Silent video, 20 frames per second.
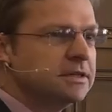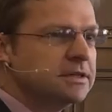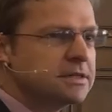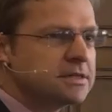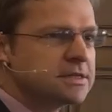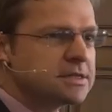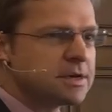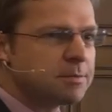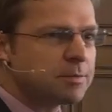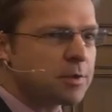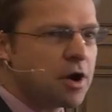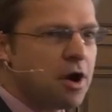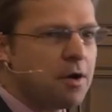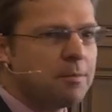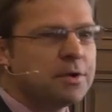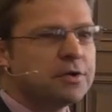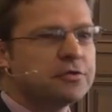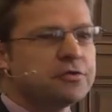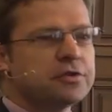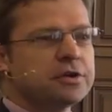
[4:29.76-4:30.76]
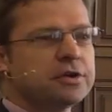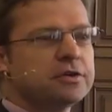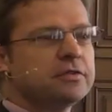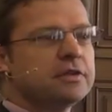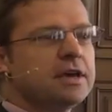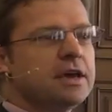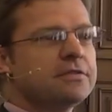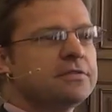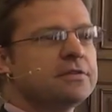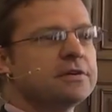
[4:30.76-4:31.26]
some commentary on
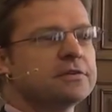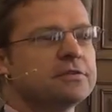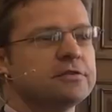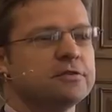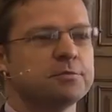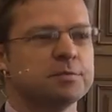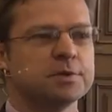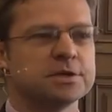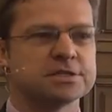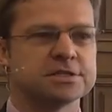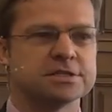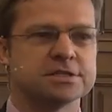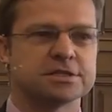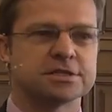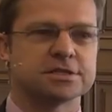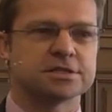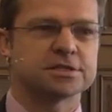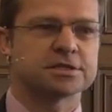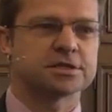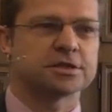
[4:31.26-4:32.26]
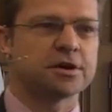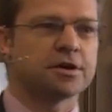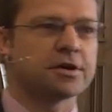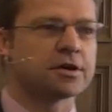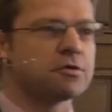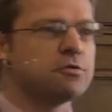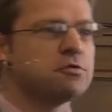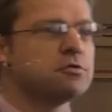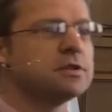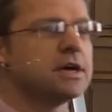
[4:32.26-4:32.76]
the ethics of business
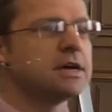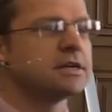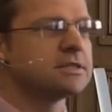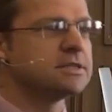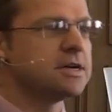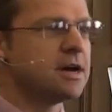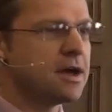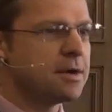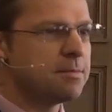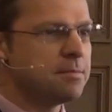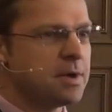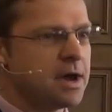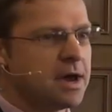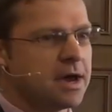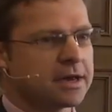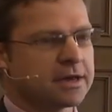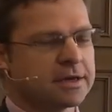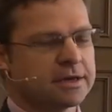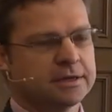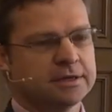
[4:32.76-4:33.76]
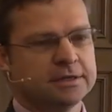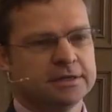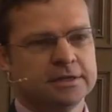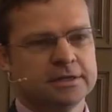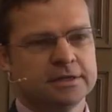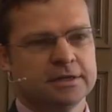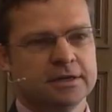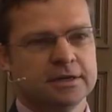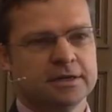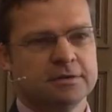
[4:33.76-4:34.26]
going all that time back.
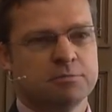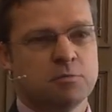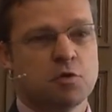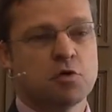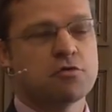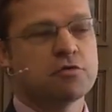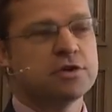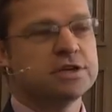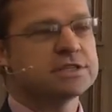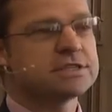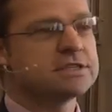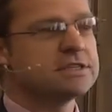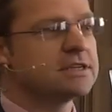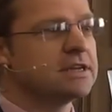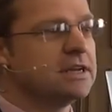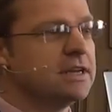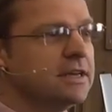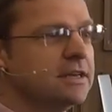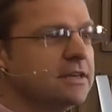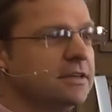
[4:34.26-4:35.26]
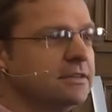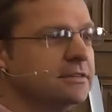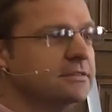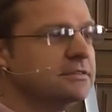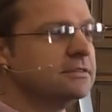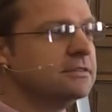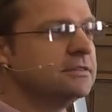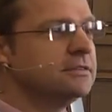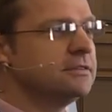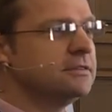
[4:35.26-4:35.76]
More recently,
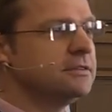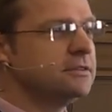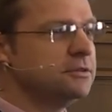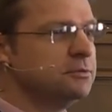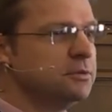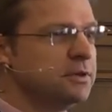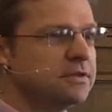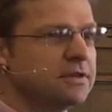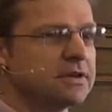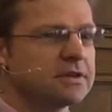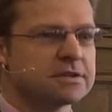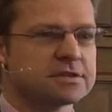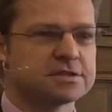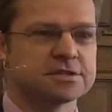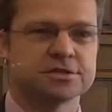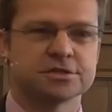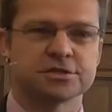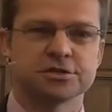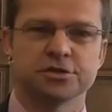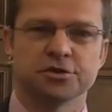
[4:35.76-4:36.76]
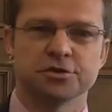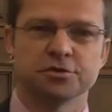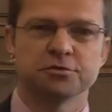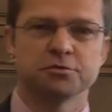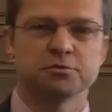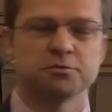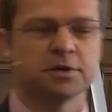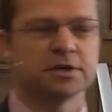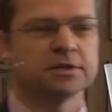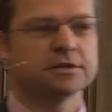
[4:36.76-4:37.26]
we think this is
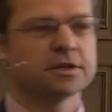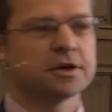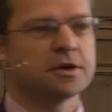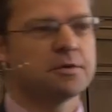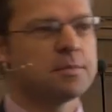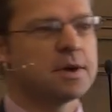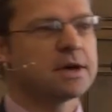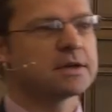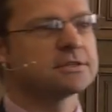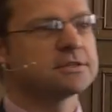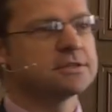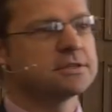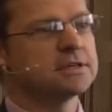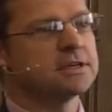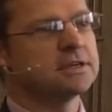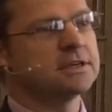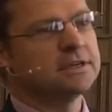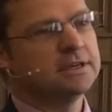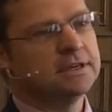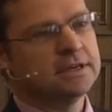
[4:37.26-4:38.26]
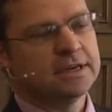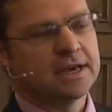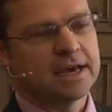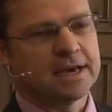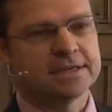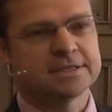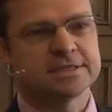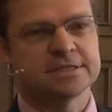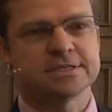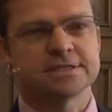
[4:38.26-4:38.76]
new. Well, go back to the
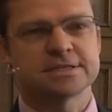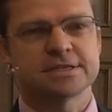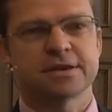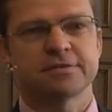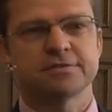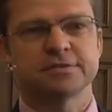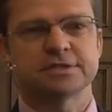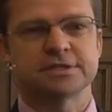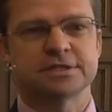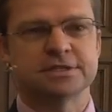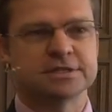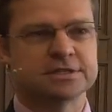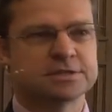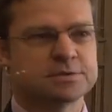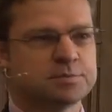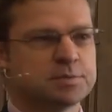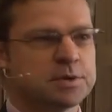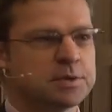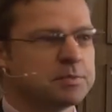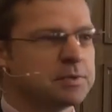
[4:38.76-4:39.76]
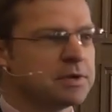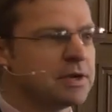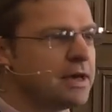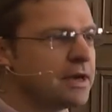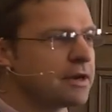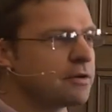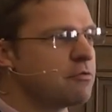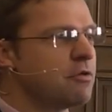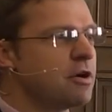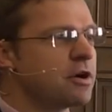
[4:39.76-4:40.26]
1870s. People
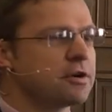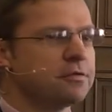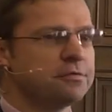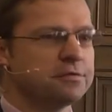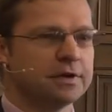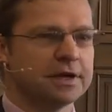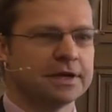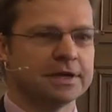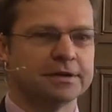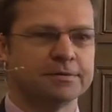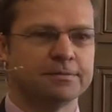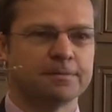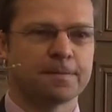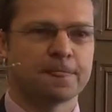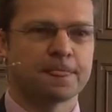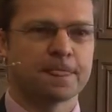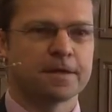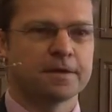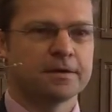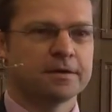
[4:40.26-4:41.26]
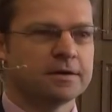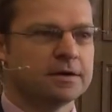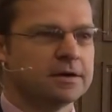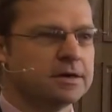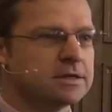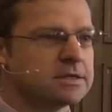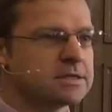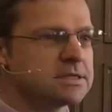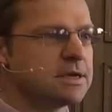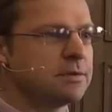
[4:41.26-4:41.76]
like Rockefeller,
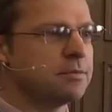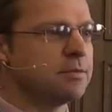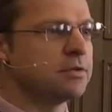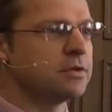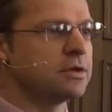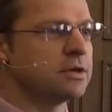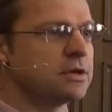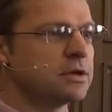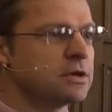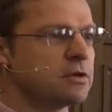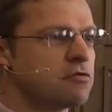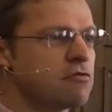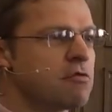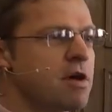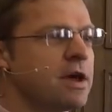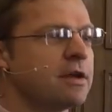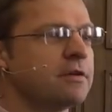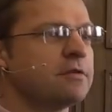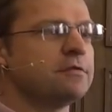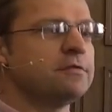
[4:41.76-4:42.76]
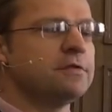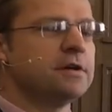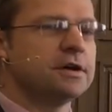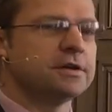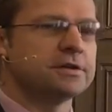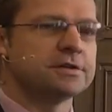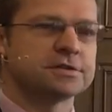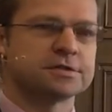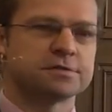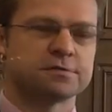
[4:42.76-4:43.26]
uh, some of the
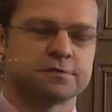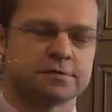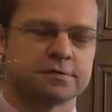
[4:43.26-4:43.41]
grandfathers of